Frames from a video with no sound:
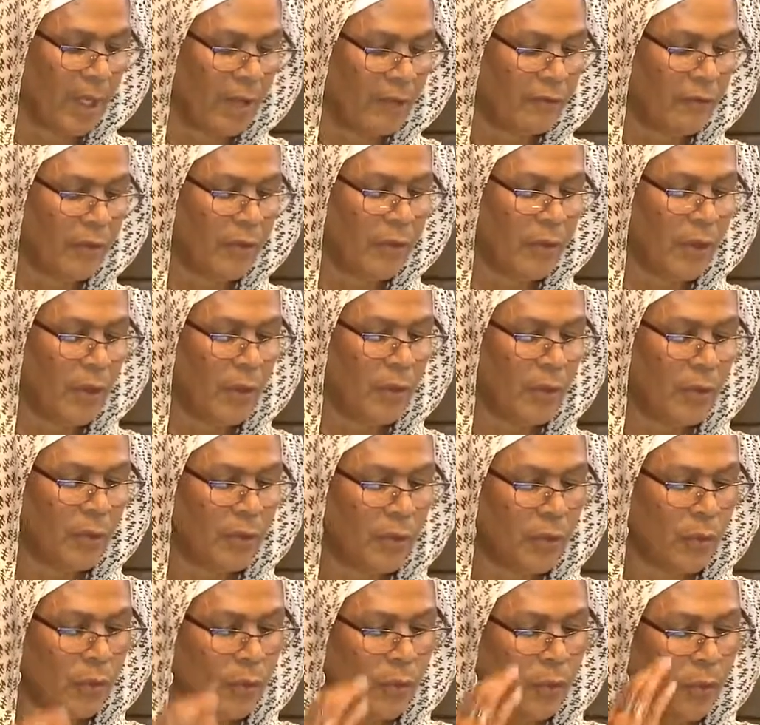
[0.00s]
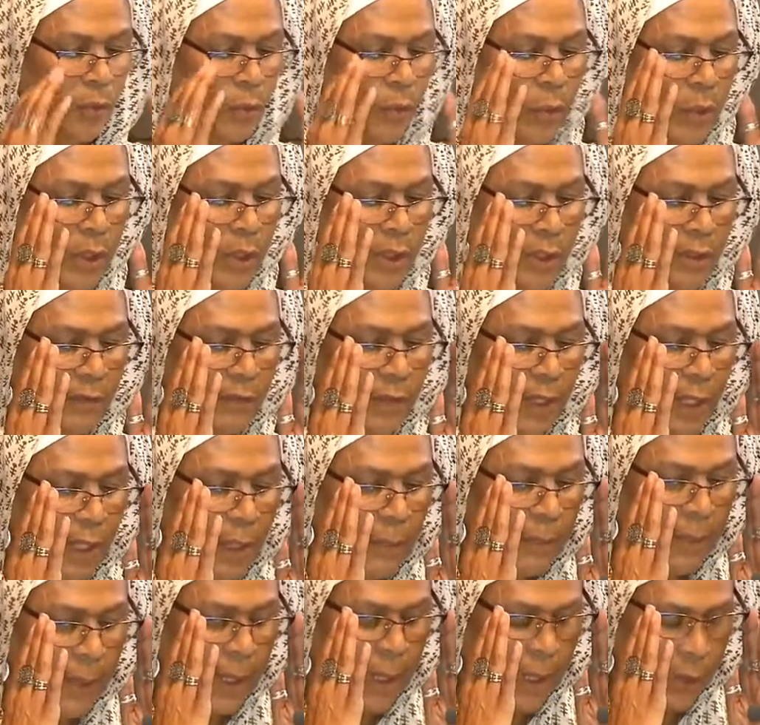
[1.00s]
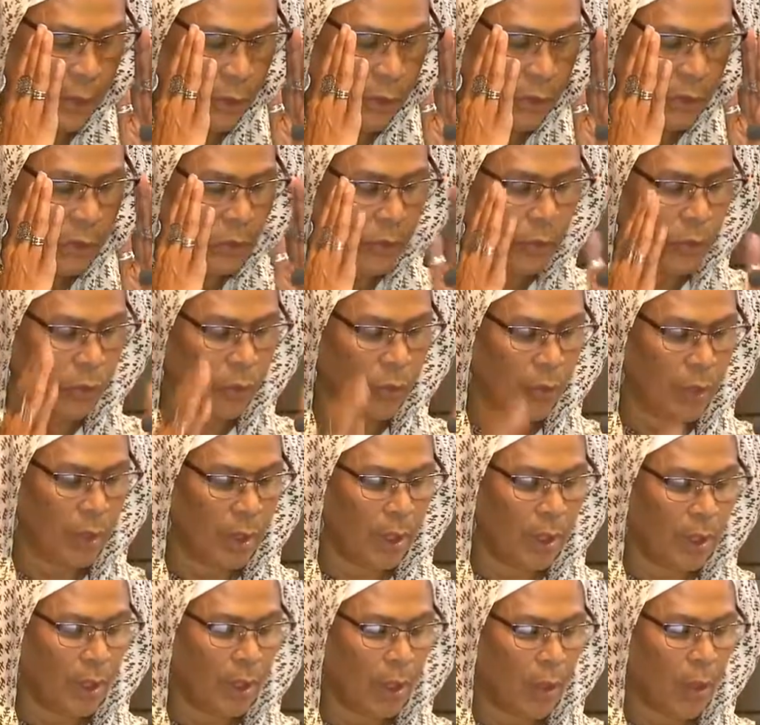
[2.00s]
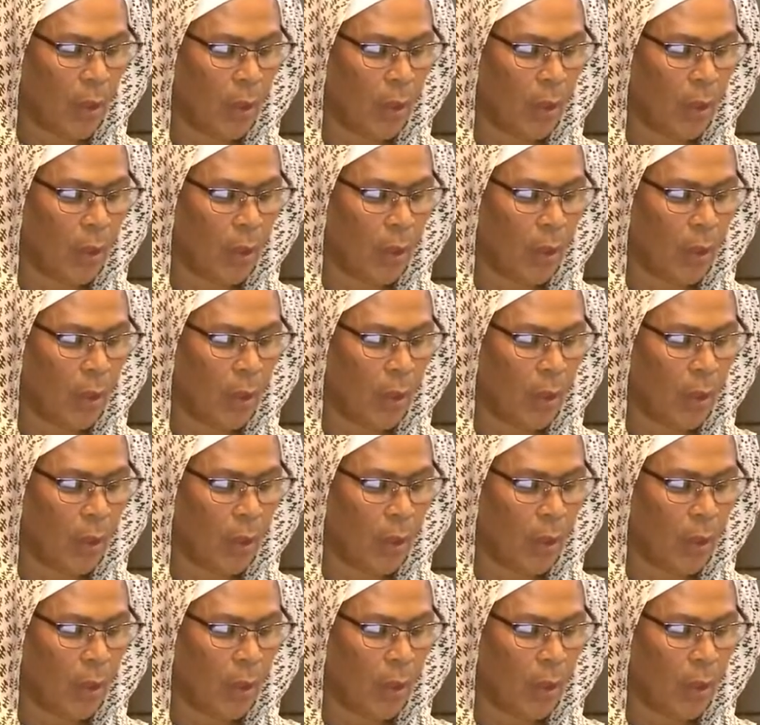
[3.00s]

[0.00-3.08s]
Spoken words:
For those who would develop into